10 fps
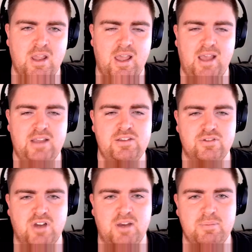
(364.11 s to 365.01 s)
As you're
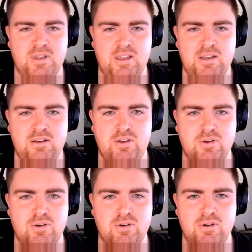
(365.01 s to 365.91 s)
typing in
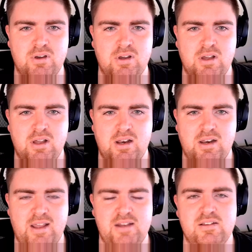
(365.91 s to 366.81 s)
your
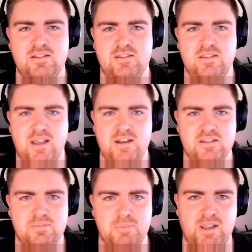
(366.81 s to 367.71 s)
letters, they
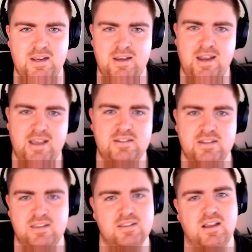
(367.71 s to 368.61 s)
display next to
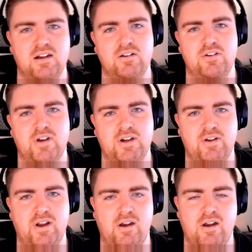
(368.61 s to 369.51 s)
this current directory
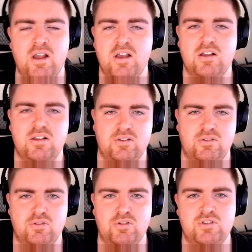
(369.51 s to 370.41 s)
area.
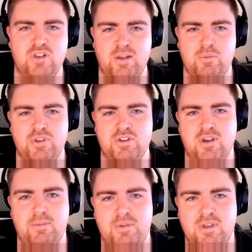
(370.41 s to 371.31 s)
Looks like what you're
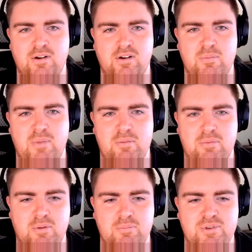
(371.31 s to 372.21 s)
typing in on a command
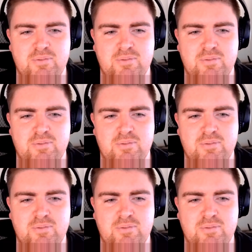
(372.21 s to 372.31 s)
prompt.